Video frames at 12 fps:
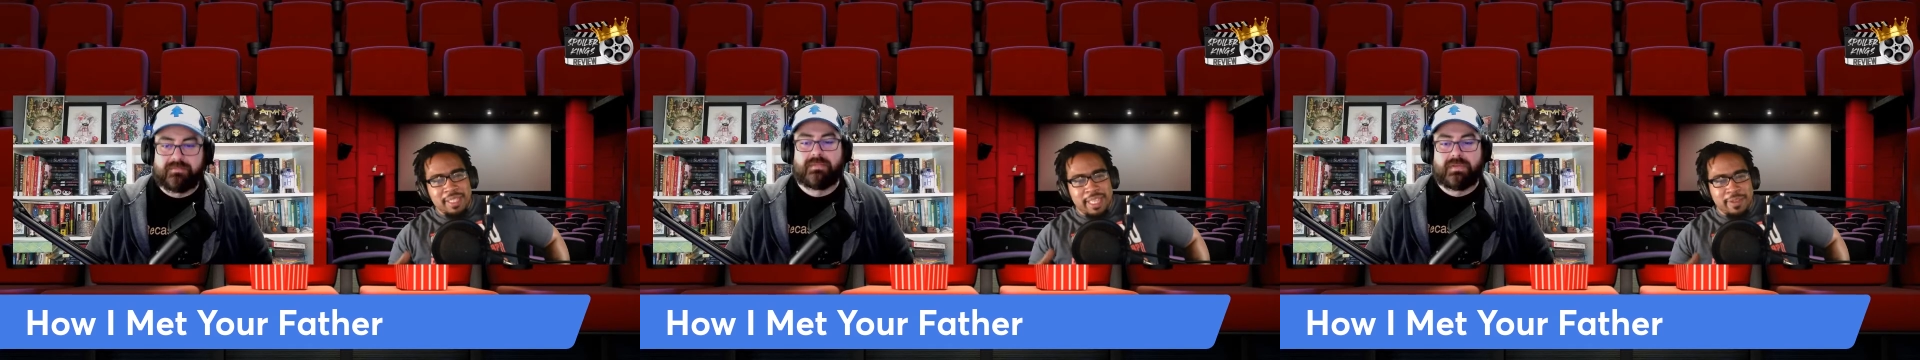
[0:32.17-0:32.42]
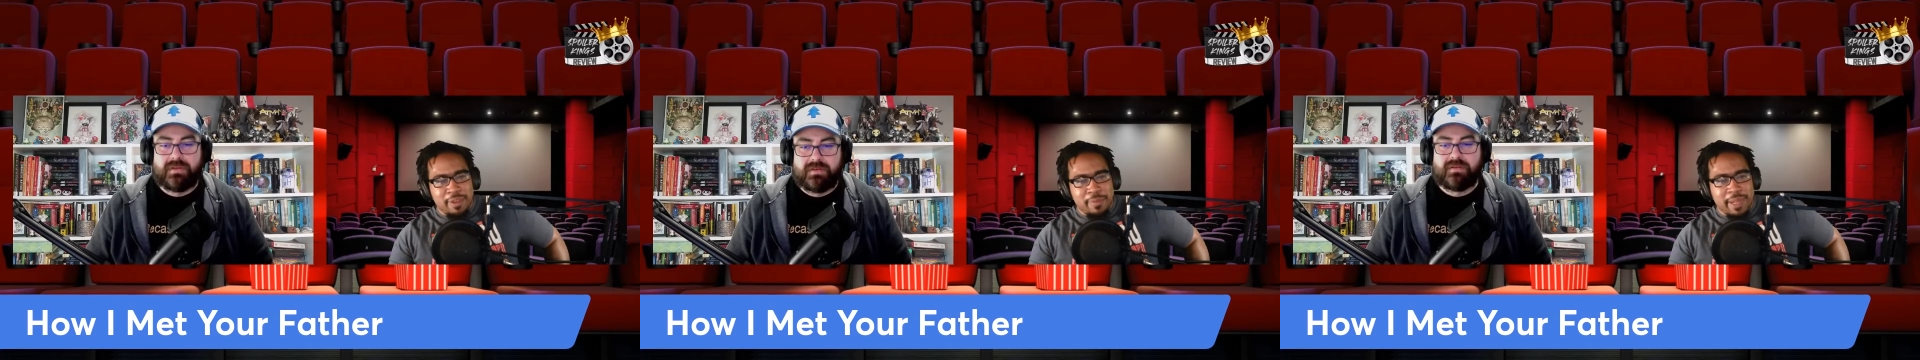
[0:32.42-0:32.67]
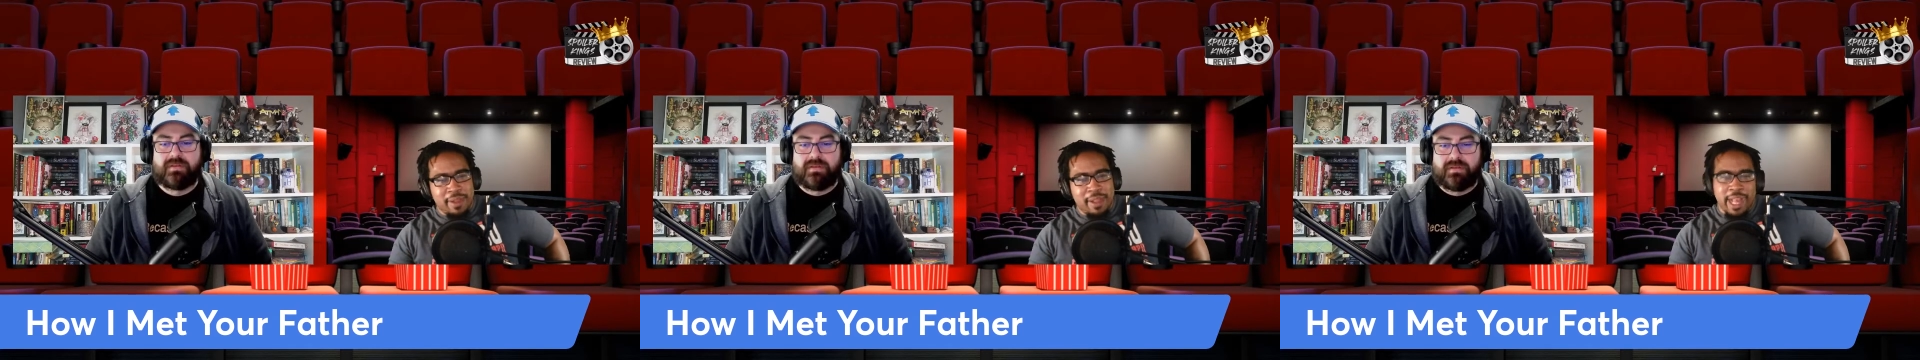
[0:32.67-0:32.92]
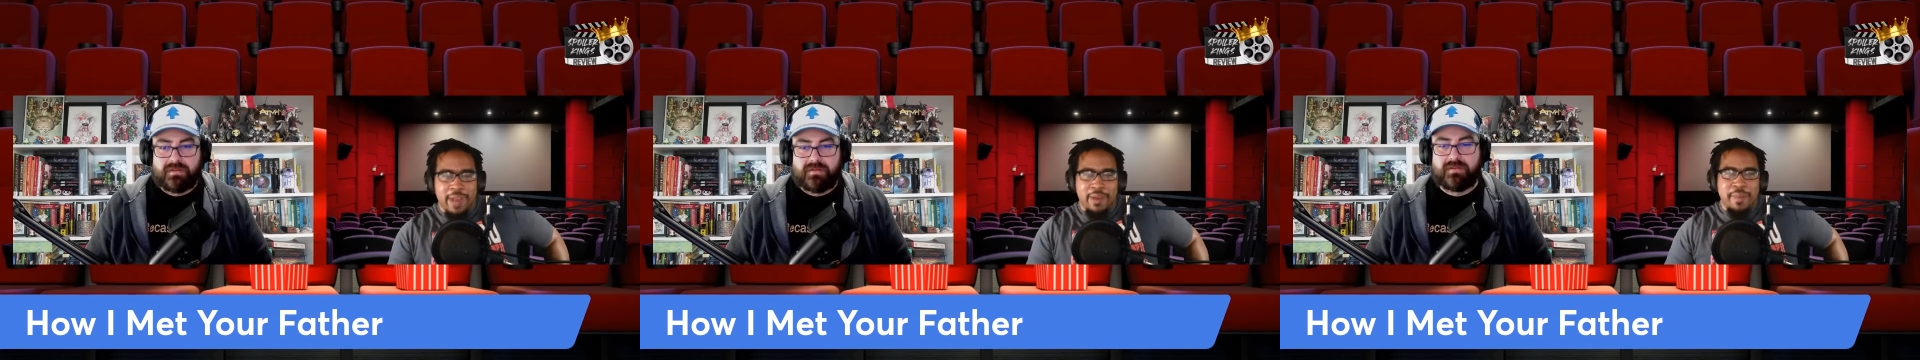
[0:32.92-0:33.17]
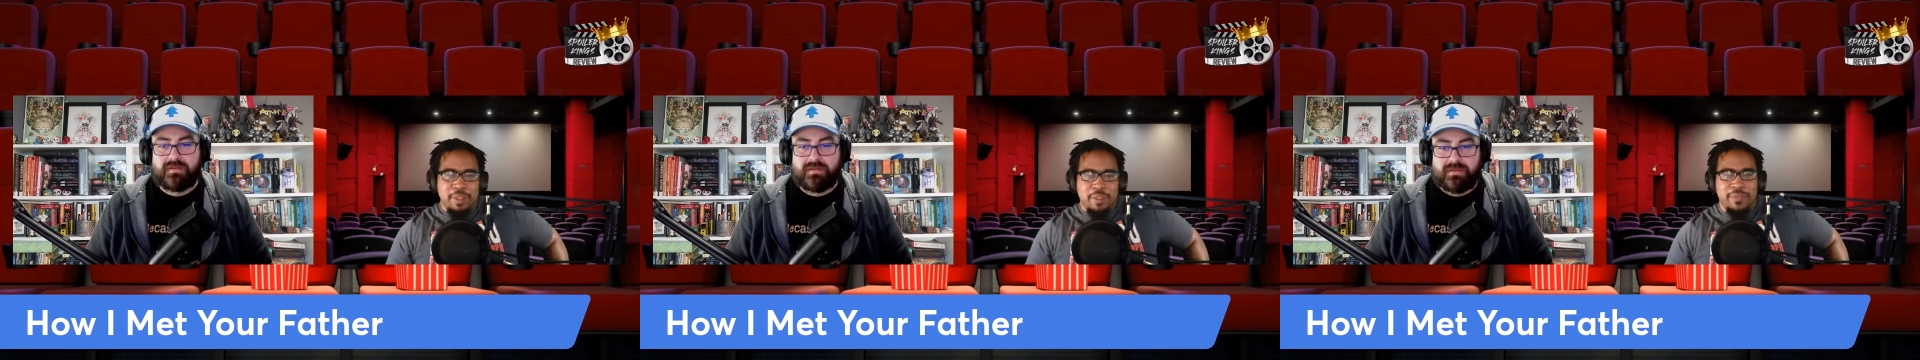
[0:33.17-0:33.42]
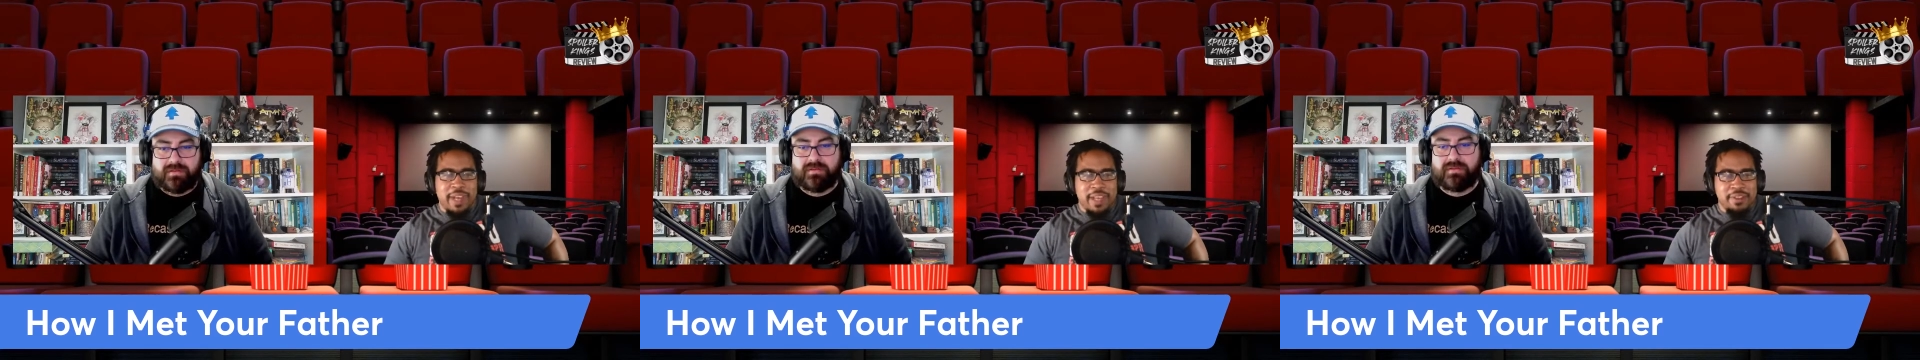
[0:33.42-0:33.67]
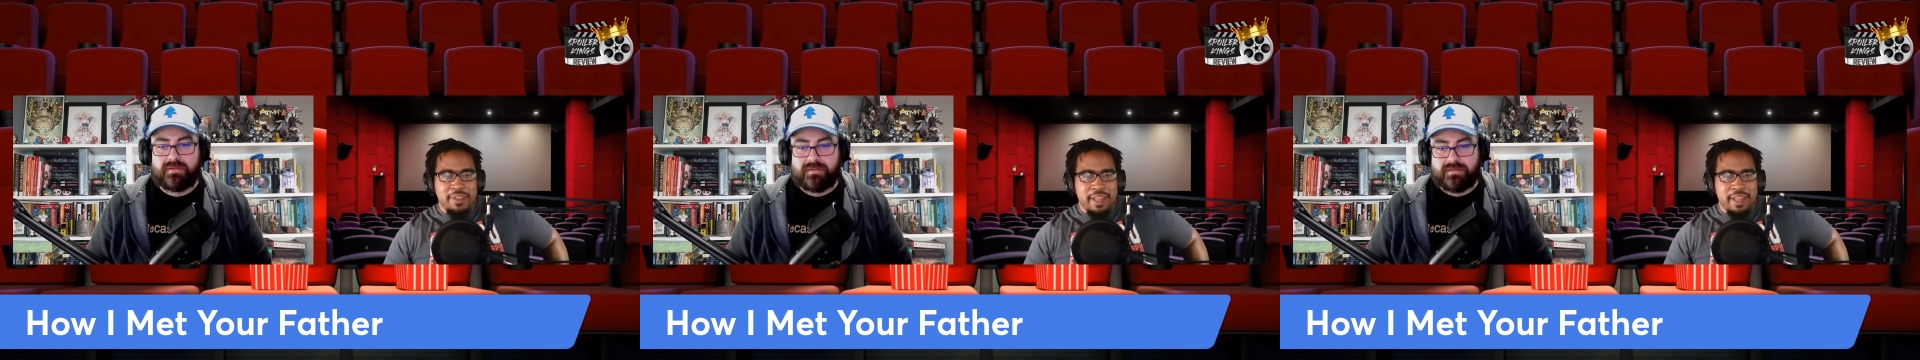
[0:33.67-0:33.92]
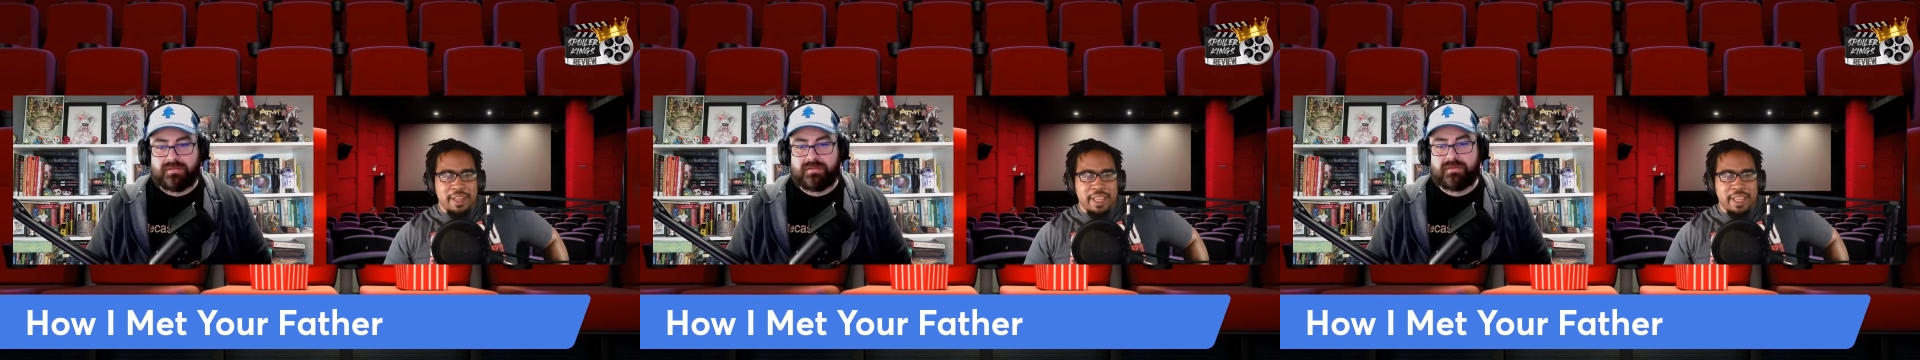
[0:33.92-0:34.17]
Speaker 1: tell you about how I met your father
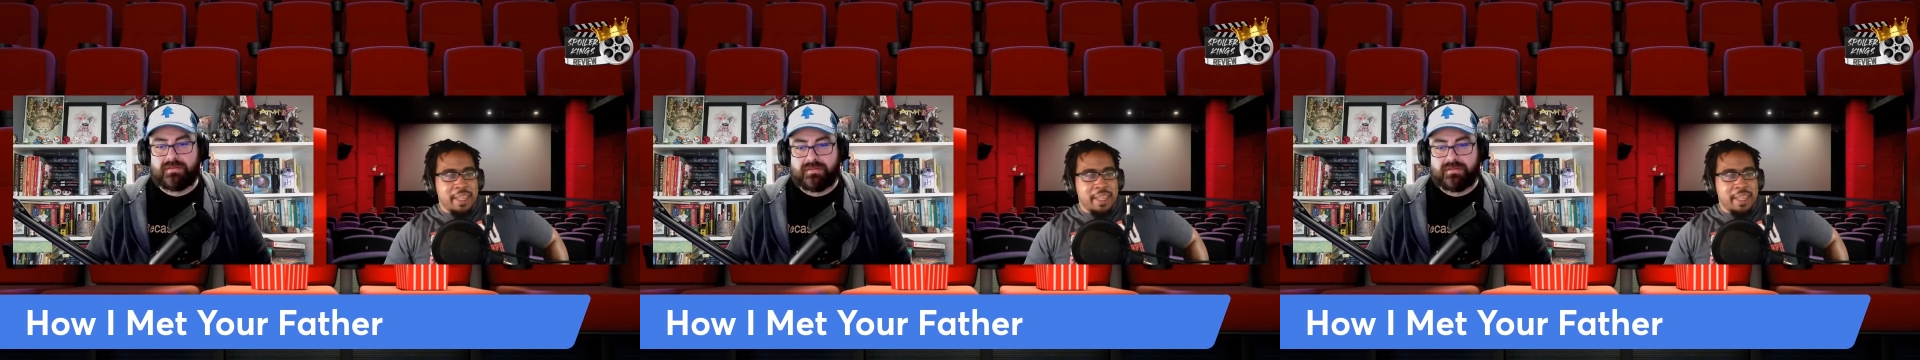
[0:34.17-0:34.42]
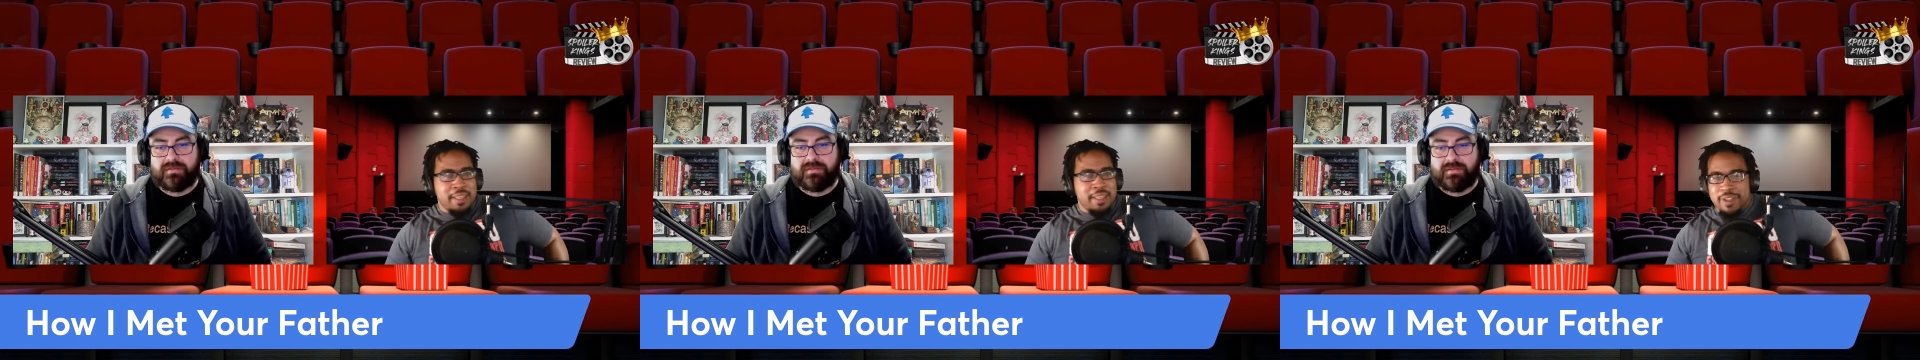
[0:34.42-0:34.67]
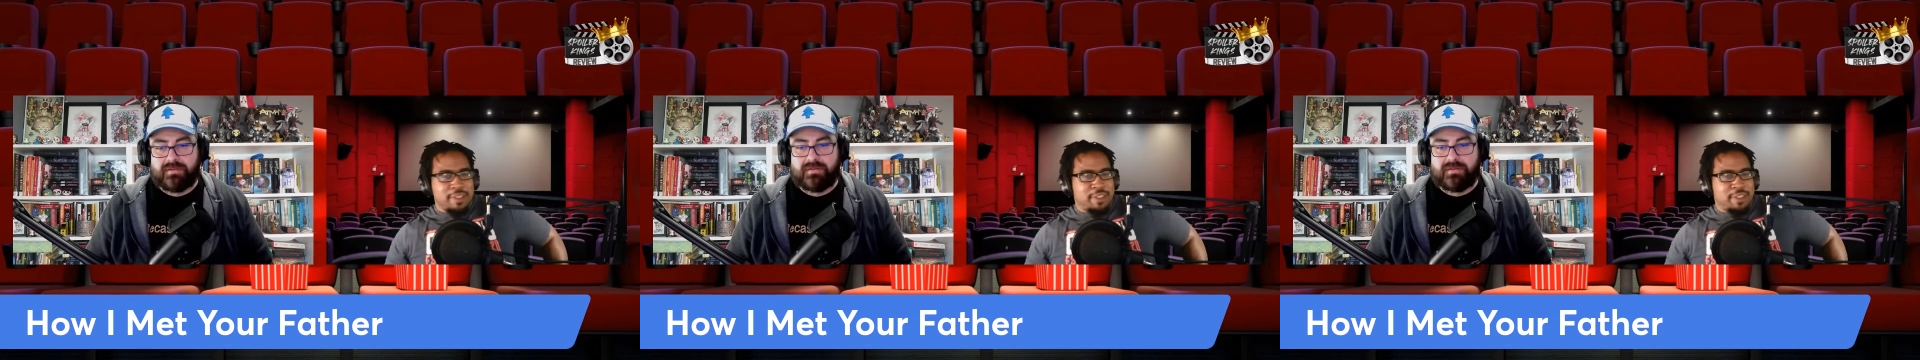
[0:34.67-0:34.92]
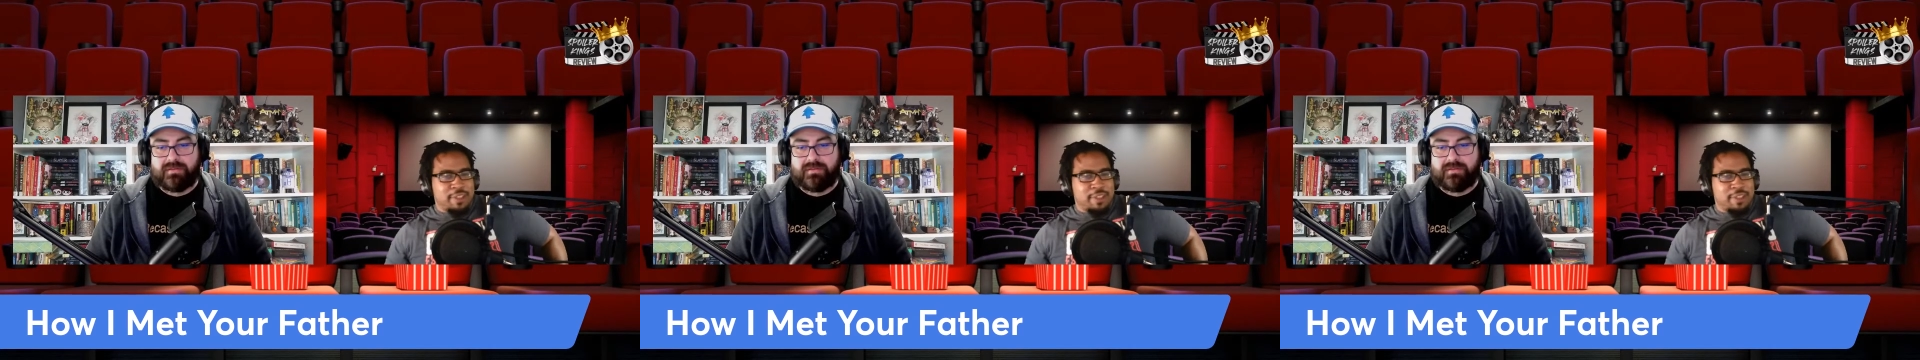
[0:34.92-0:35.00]
today. Start the show.